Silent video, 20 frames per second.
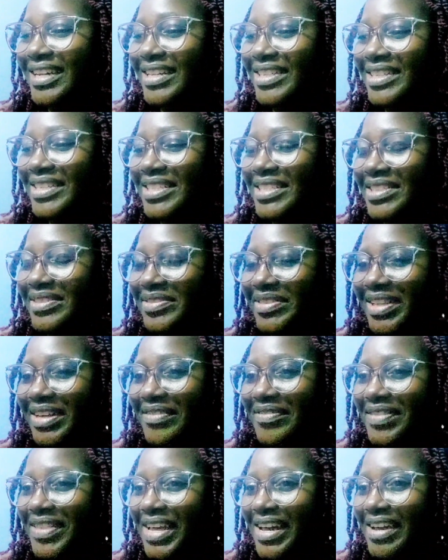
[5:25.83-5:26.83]
All is full
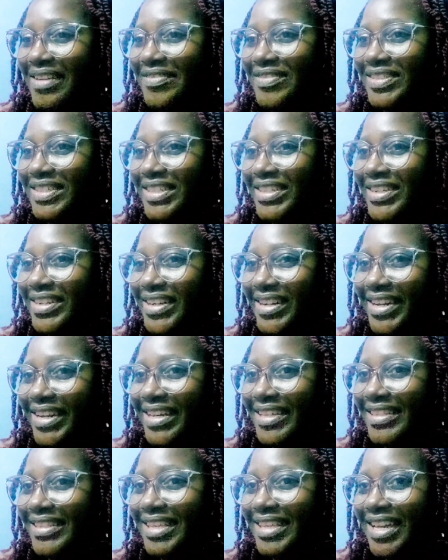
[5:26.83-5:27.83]
of laughter,
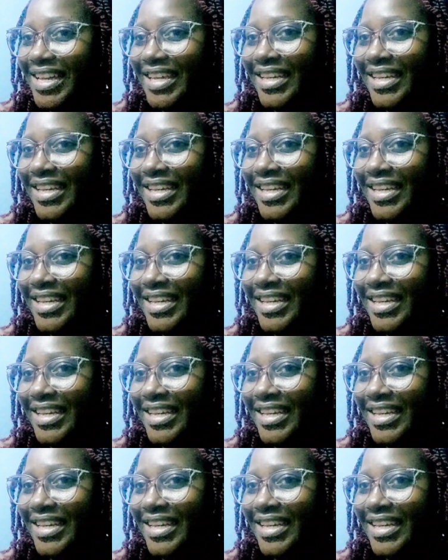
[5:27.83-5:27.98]
and